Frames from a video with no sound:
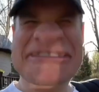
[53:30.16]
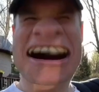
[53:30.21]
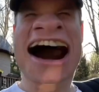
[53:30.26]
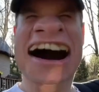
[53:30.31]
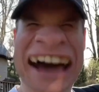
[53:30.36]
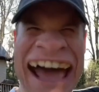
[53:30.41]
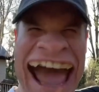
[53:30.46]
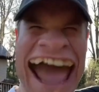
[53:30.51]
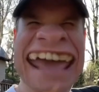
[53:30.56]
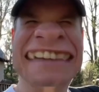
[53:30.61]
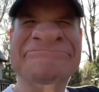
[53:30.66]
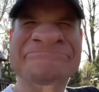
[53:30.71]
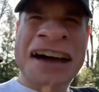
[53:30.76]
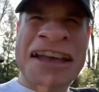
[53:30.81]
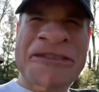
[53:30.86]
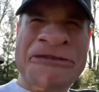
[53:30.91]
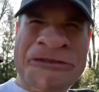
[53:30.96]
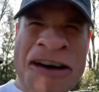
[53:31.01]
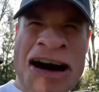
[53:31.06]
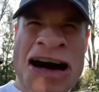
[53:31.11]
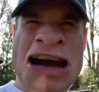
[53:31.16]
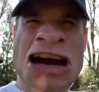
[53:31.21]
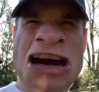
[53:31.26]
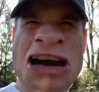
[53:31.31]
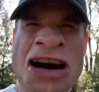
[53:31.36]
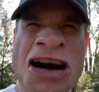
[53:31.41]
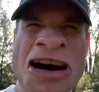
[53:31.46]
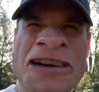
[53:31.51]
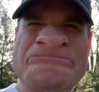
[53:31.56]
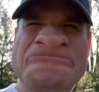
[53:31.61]
okay. That's fucking
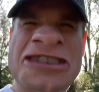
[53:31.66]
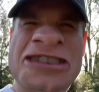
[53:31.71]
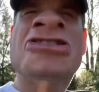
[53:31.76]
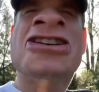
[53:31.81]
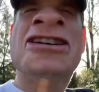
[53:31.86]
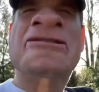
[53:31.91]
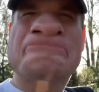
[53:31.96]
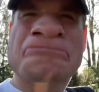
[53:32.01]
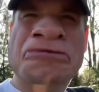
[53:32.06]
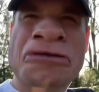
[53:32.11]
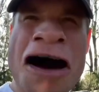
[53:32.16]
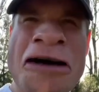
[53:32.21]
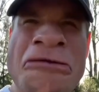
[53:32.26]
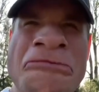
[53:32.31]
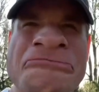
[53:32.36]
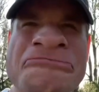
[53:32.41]
good. What are you, pro?